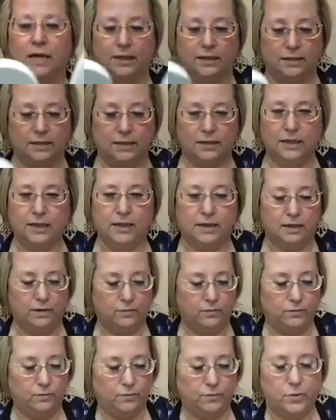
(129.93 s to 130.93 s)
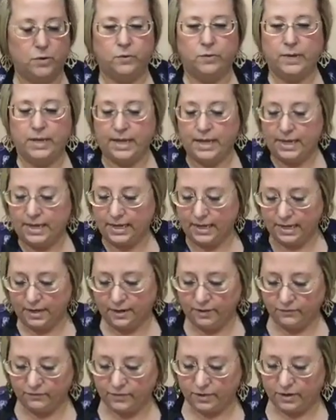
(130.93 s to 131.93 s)
And then what we
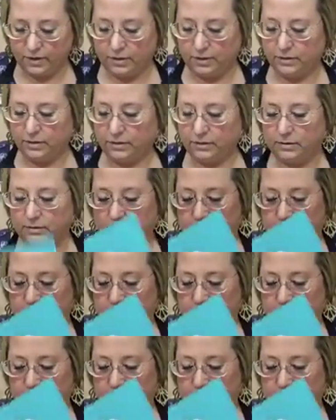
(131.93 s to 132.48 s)
have are